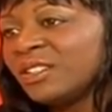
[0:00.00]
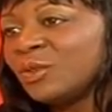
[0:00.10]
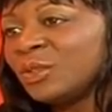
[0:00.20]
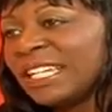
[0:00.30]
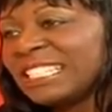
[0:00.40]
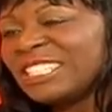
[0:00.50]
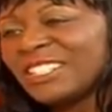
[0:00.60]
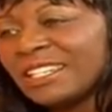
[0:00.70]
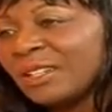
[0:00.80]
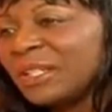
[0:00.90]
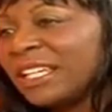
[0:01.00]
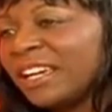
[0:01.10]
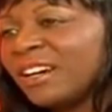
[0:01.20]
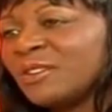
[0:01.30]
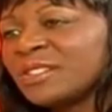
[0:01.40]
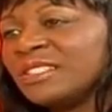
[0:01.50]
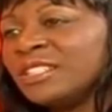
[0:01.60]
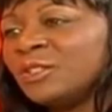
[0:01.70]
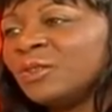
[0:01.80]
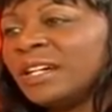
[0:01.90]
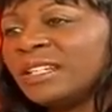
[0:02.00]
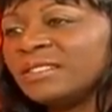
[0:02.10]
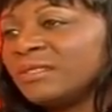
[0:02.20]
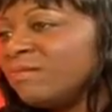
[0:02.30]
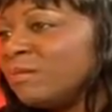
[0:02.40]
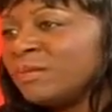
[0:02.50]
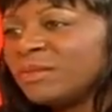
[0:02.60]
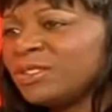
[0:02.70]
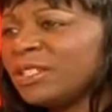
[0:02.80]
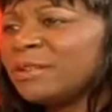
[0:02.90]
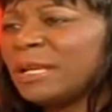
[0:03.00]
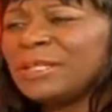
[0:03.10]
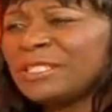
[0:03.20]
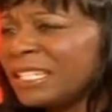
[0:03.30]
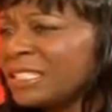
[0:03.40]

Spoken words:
So getting together with the girls, and you know, and sharing. I mean,